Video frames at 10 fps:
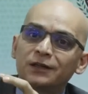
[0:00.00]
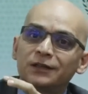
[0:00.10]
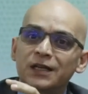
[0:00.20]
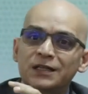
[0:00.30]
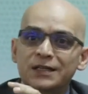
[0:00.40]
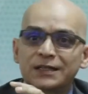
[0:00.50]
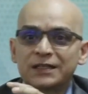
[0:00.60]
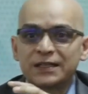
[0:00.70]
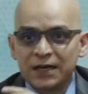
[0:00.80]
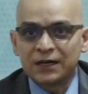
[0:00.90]
Justice
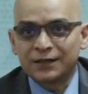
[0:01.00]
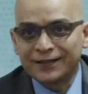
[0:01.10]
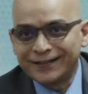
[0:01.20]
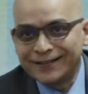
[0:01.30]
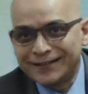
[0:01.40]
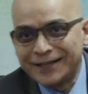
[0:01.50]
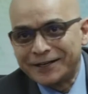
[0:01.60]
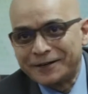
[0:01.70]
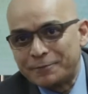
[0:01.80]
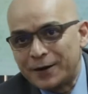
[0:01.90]
Sinha, say
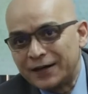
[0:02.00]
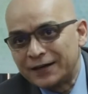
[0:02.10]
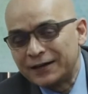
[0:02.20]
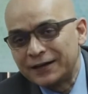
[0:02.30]
in Nepal,